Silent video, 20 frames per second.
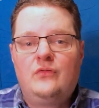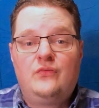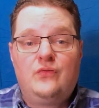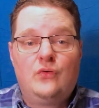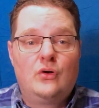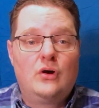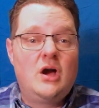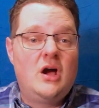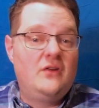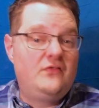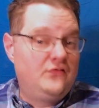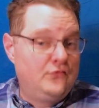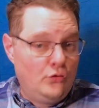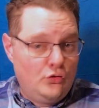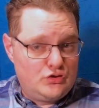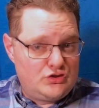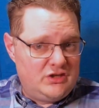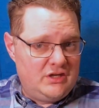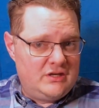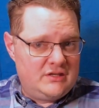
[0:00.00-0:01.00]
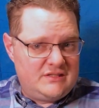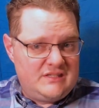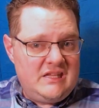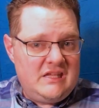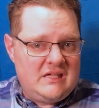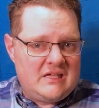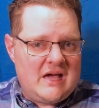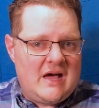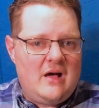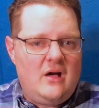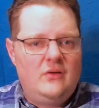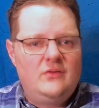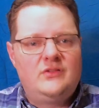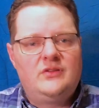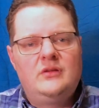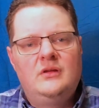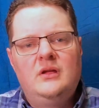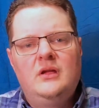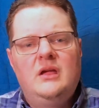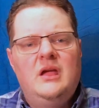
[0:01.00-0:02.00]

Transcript: for a full sheet of decals,